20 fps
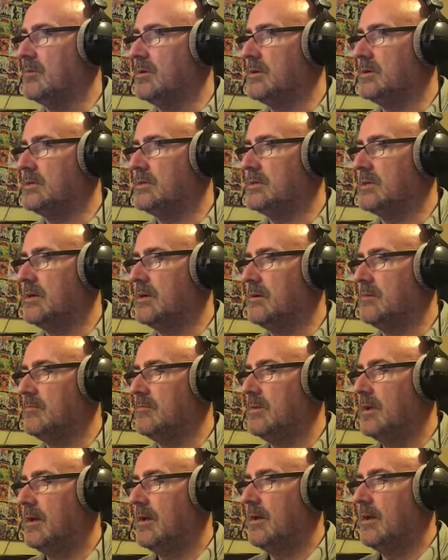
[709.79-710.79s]
But
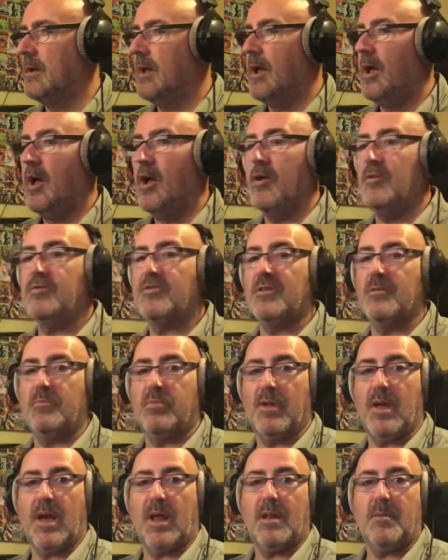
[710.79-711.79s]
who's
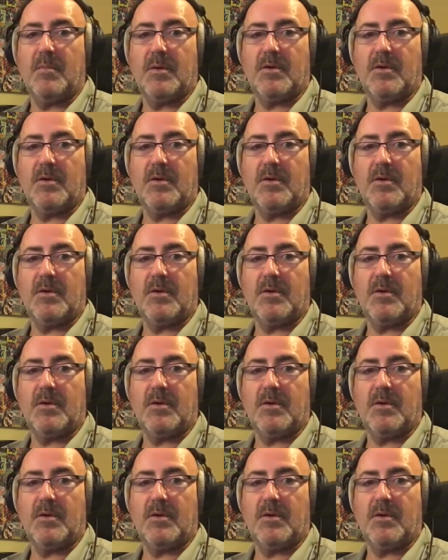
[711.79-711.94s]
complaining?